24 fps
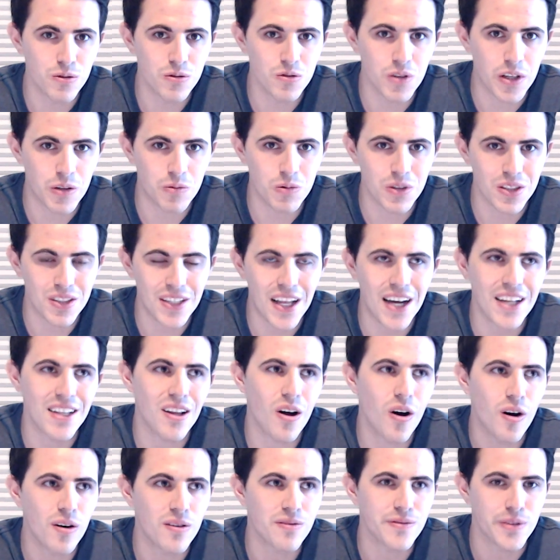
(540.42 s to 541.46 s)
like with not
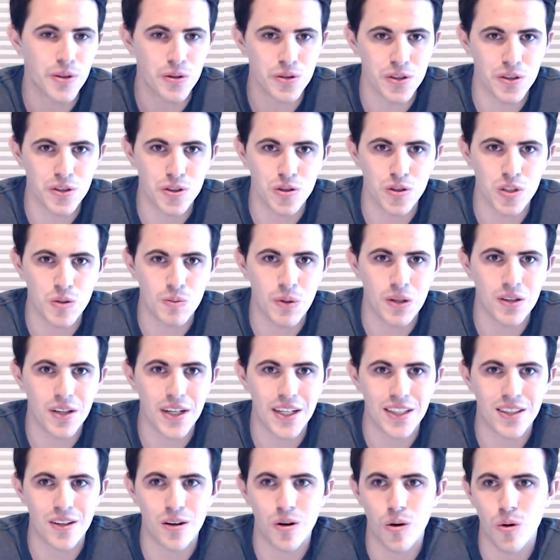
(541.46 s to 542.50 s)
off-field issues, but
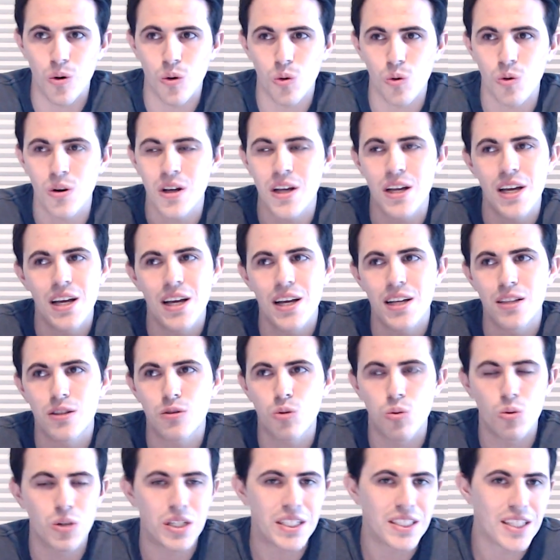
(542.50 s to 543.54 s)
like the whole
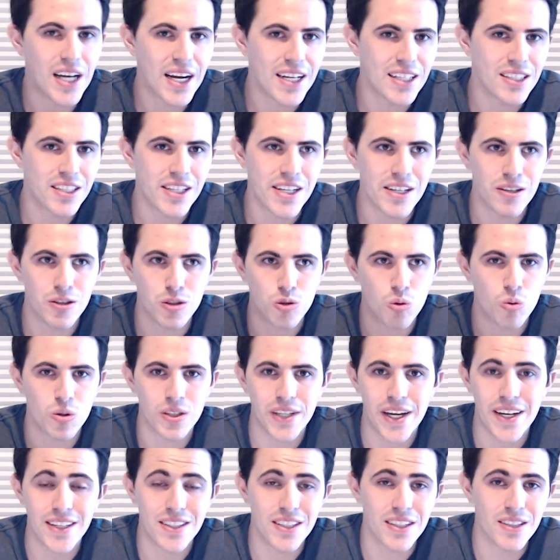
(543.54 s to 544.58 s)
2019 or
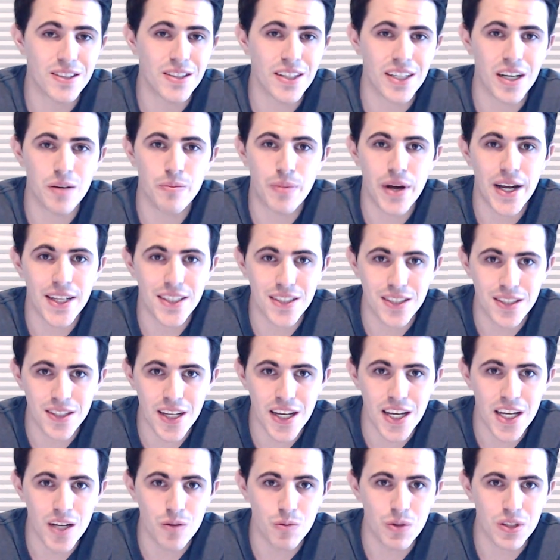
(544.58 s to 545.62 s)
2018 thing at Penn
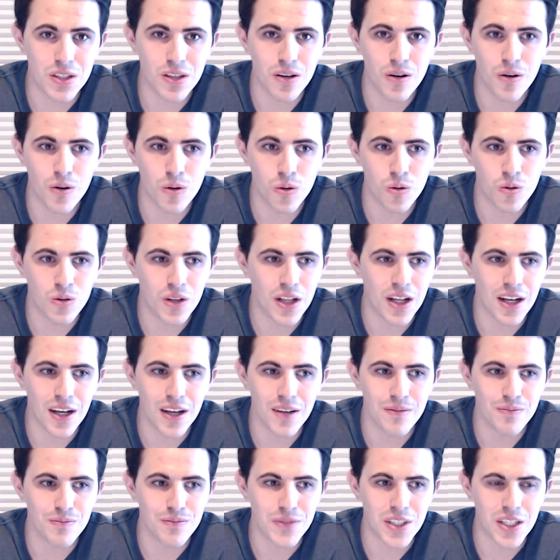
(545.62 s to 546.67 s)
State with the whole
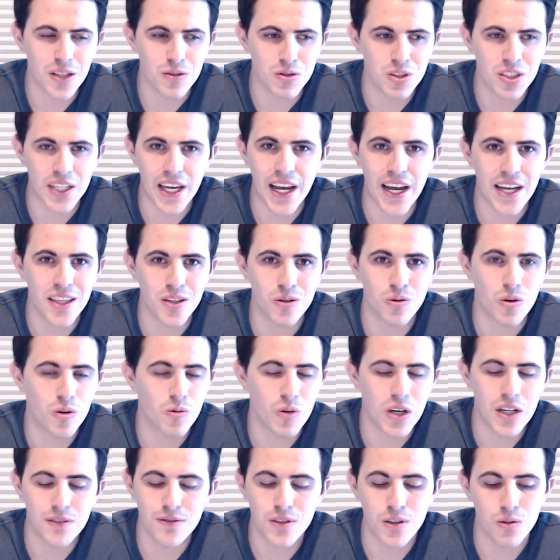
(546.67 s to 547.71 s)
scandal or
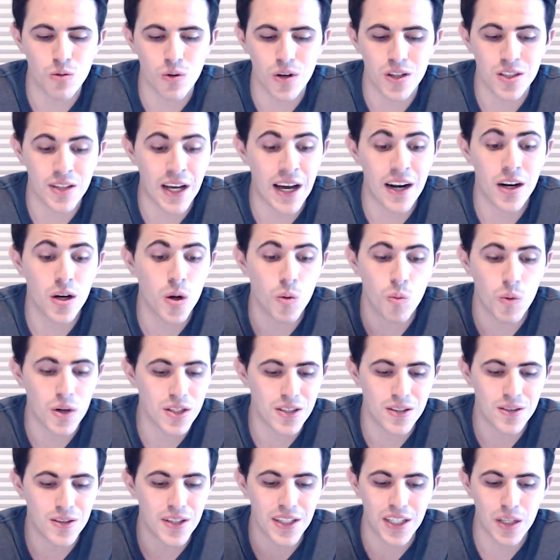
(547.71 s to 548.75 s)
whatever it was. I don't know what
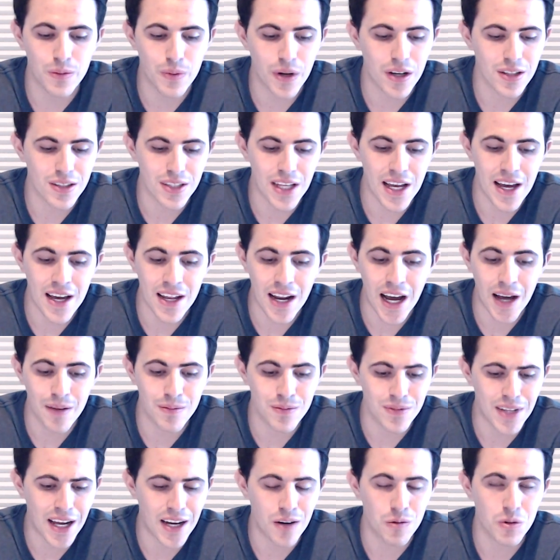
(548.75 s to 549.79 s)
to think about that.
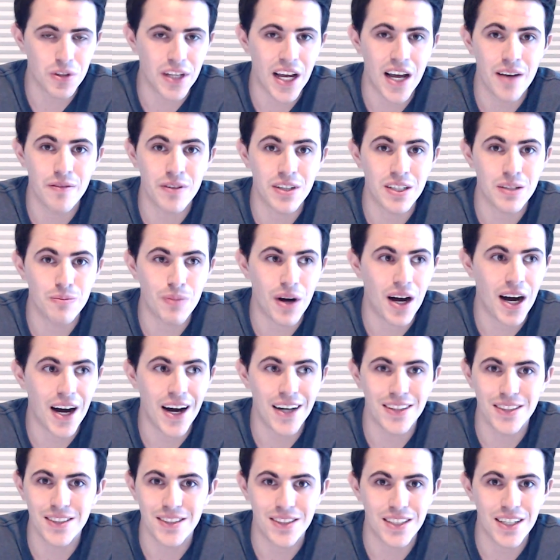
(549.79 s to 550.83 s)
I don't really have any
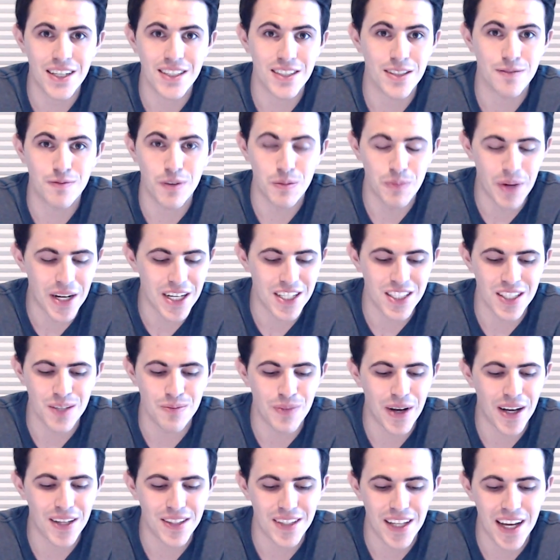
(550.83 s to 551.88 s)
behind-the-scenes information
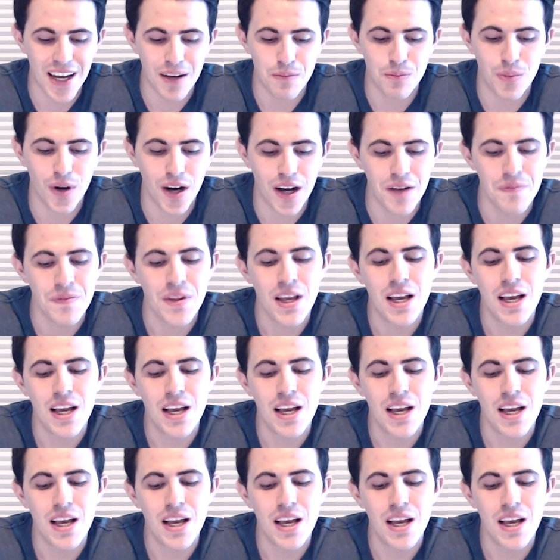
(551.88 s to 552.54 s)
about that, but